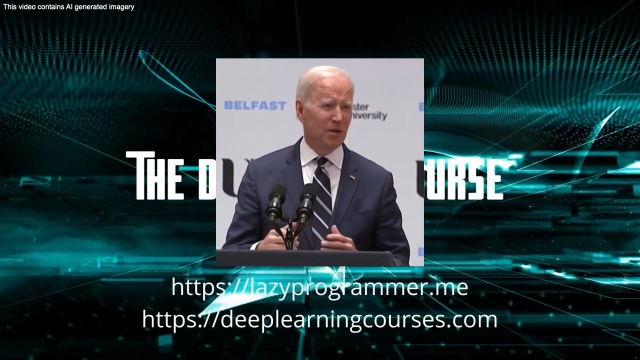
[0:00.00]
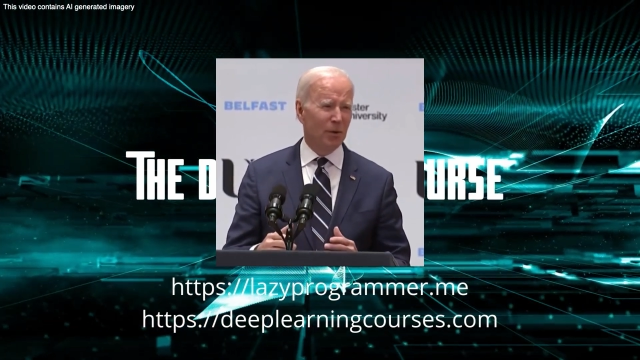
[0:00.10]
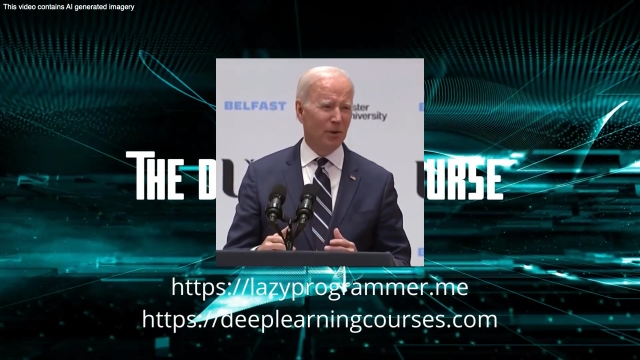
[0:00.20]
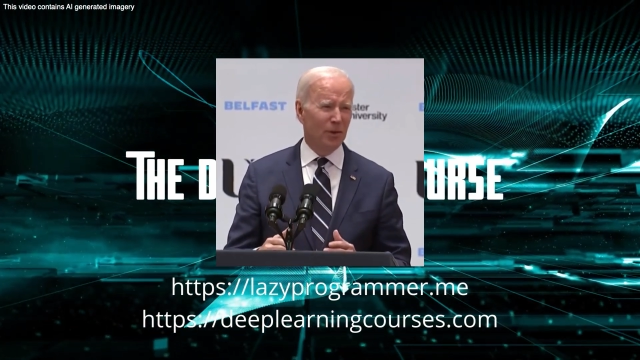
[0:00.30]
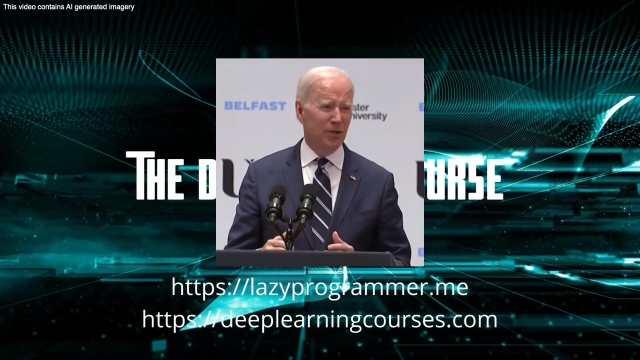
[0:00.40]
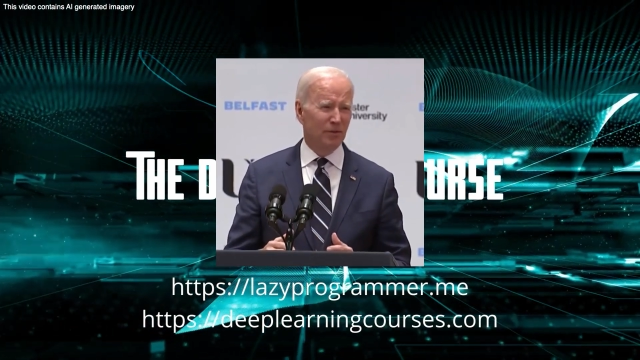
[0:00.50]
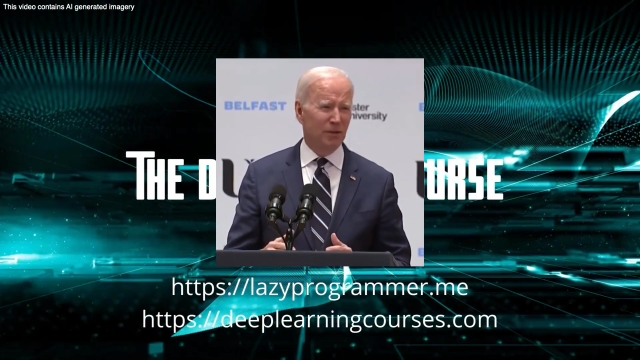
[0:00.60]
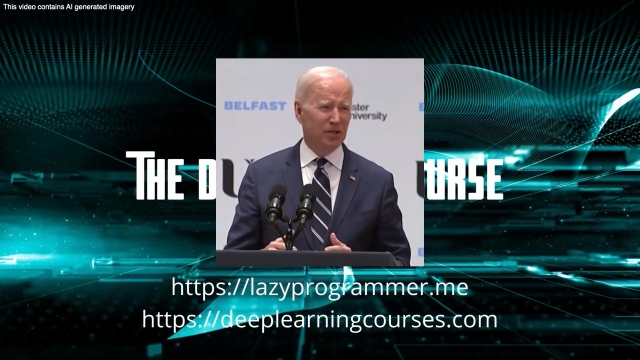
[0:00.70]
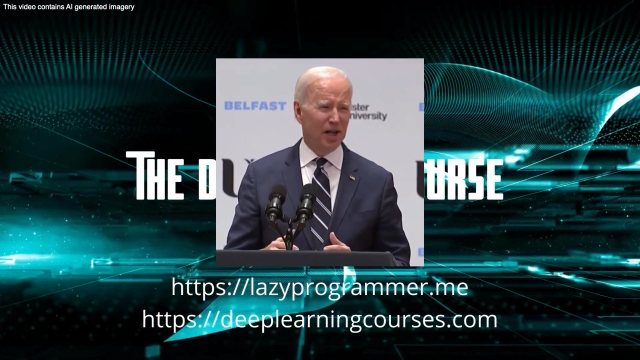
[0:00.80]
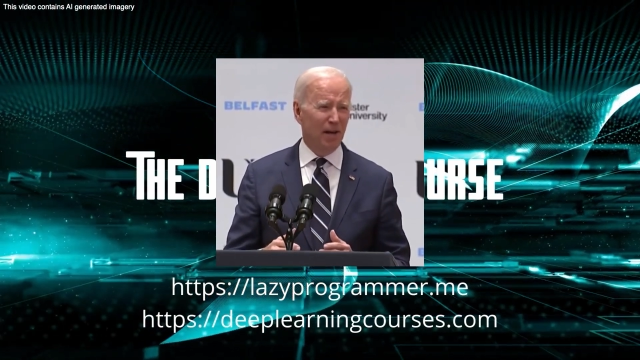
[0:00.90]
doing what you've
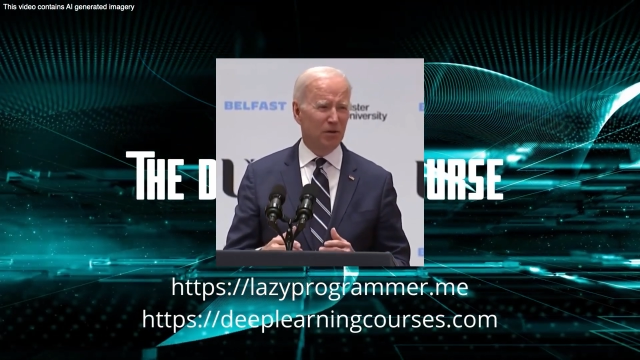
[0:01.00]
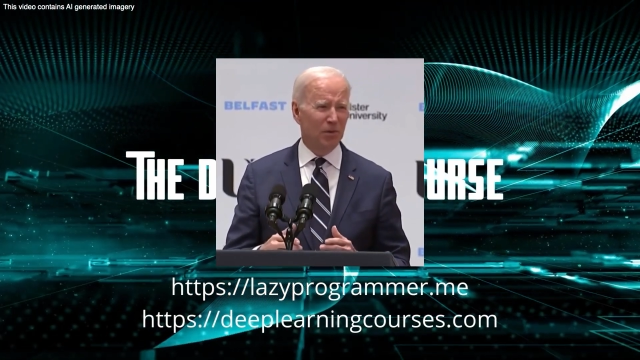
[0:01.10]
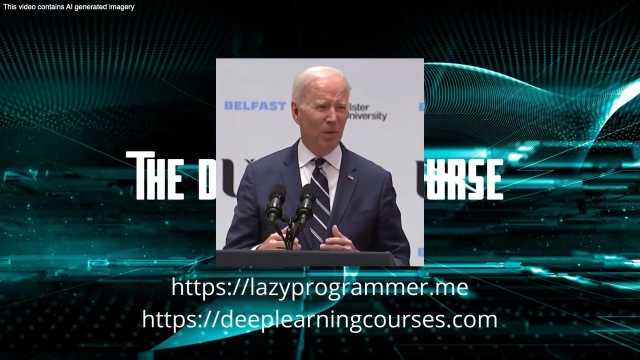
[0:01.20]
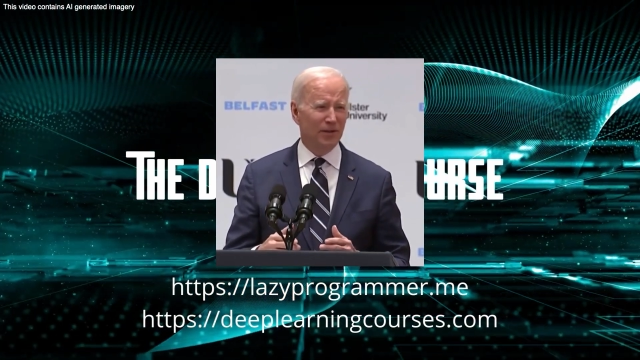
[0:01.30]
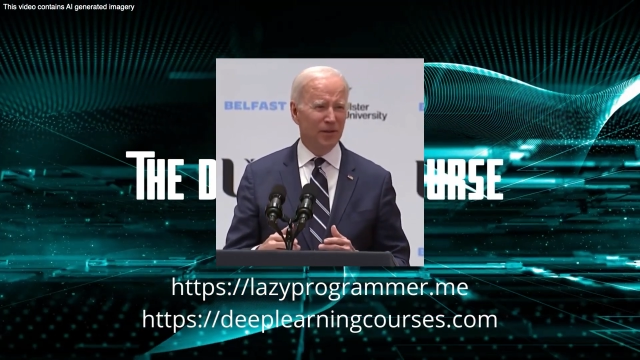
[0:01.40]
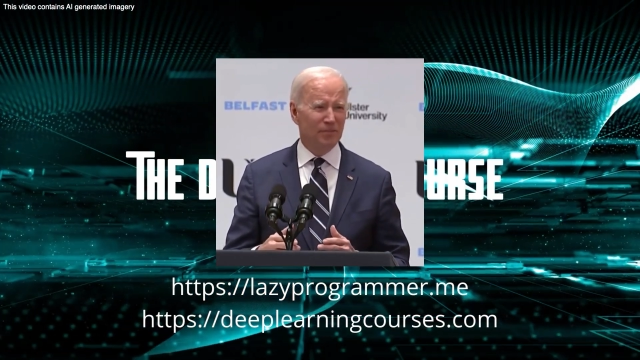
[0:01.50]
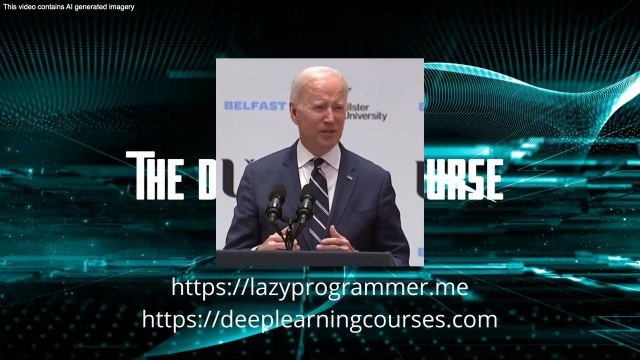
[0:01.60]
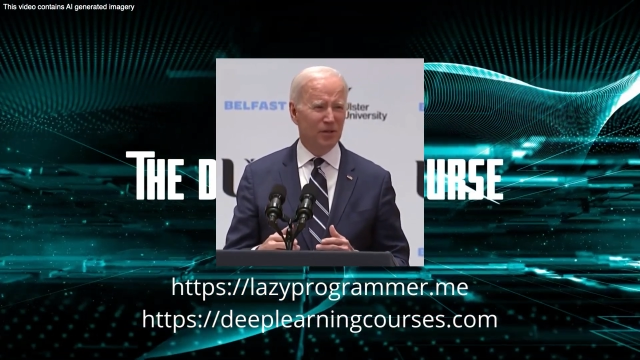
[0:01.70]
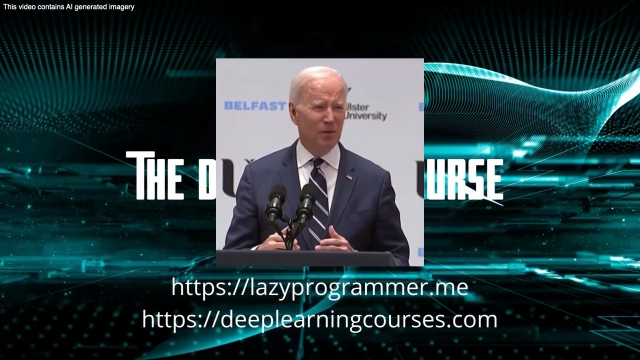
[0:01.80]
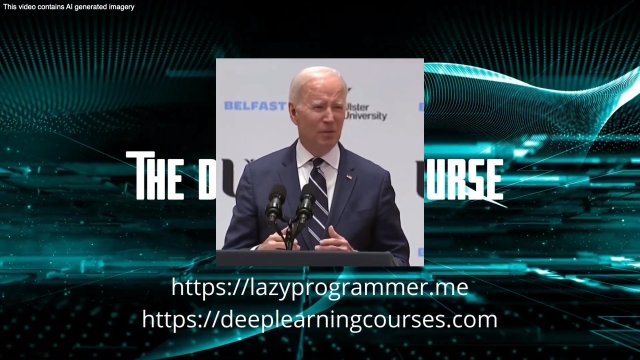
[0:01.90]
decided you want them
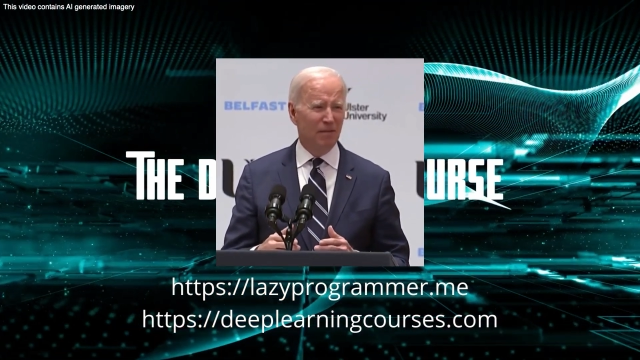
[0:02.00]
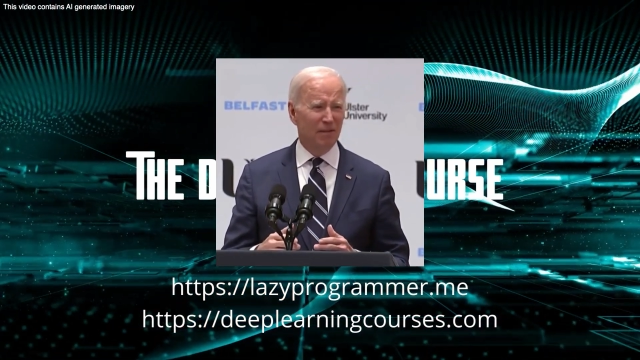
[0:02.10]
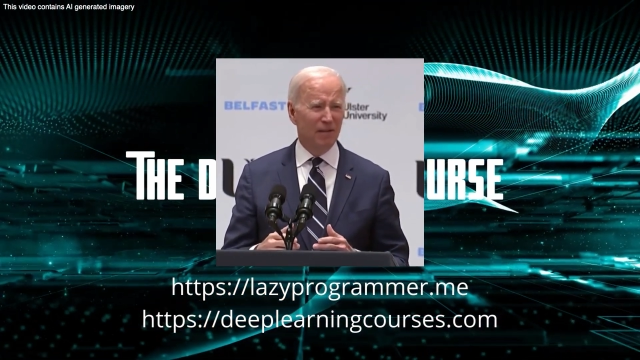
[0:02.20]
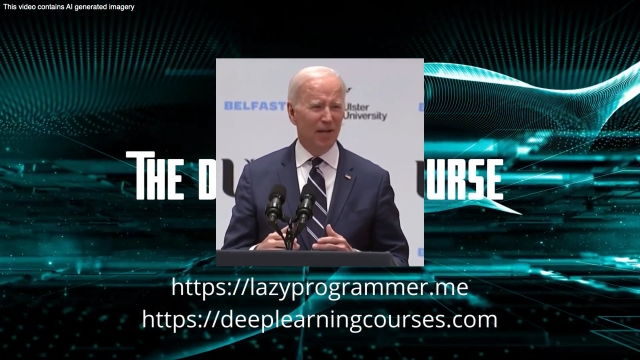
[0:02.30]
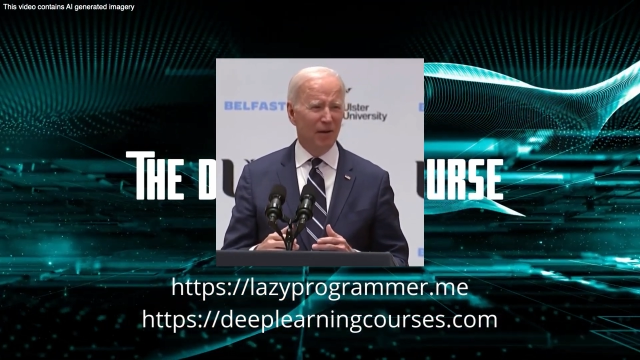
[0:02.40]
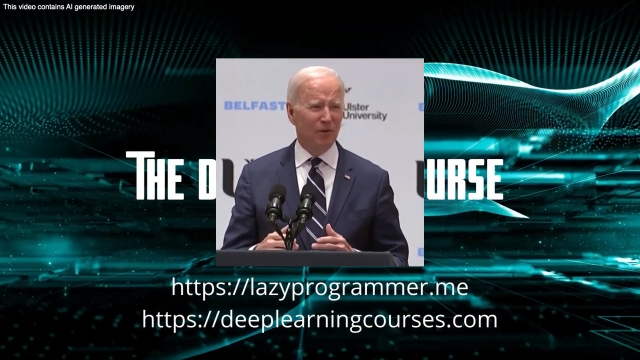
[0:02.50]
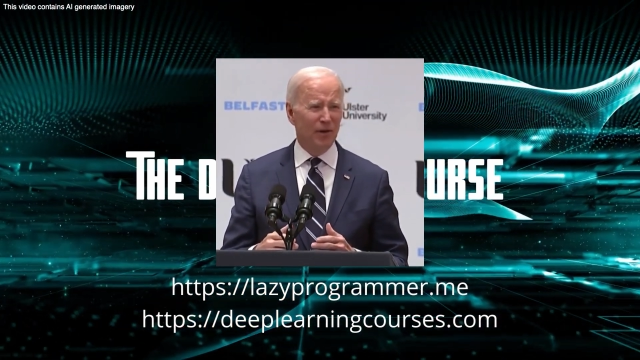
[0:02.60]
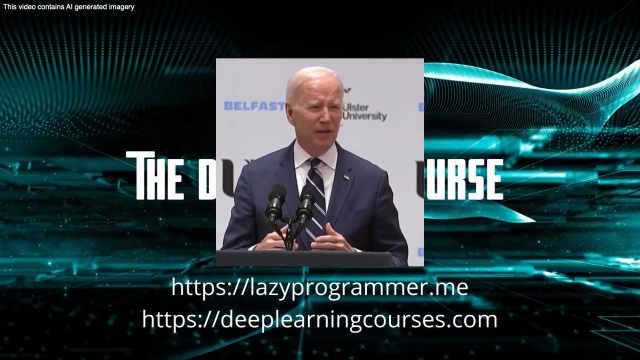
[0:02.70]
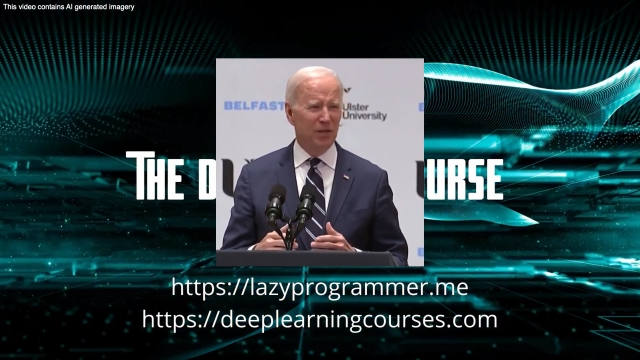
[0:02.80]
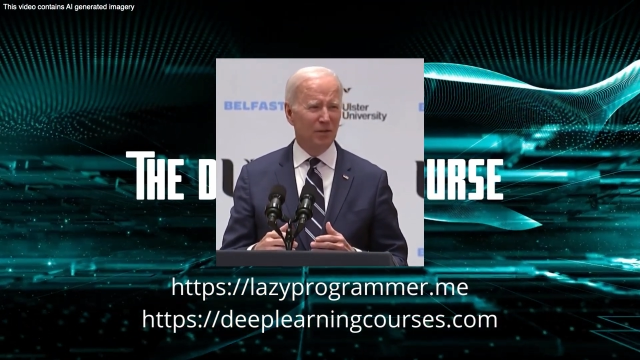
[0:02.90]
to do. How
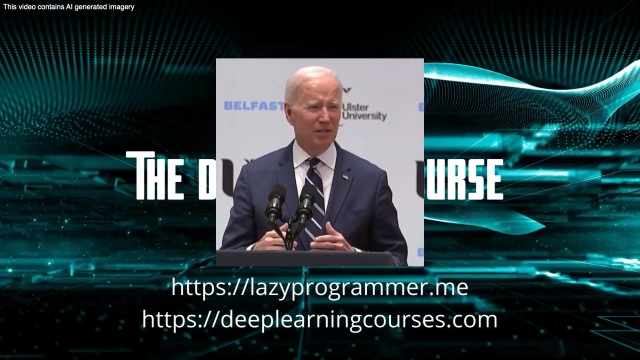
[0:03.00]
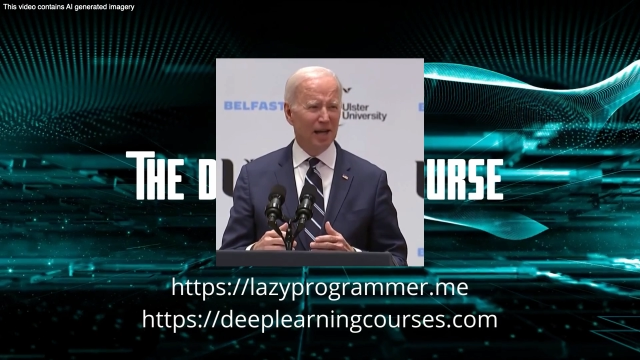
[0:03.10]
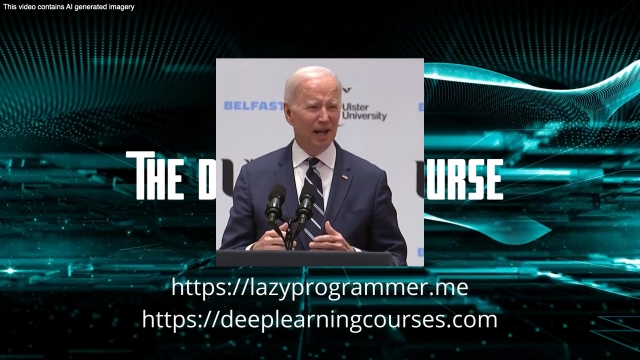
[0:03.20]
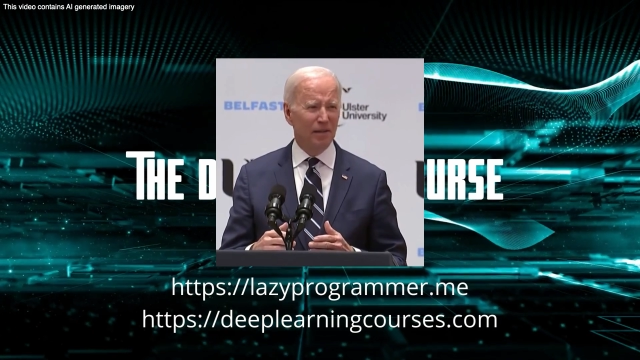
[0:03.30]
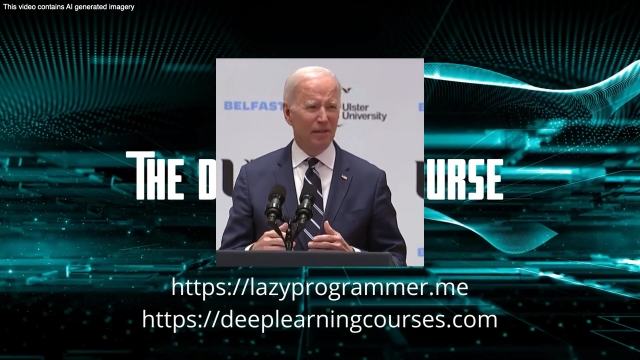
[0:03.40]
crazy is that?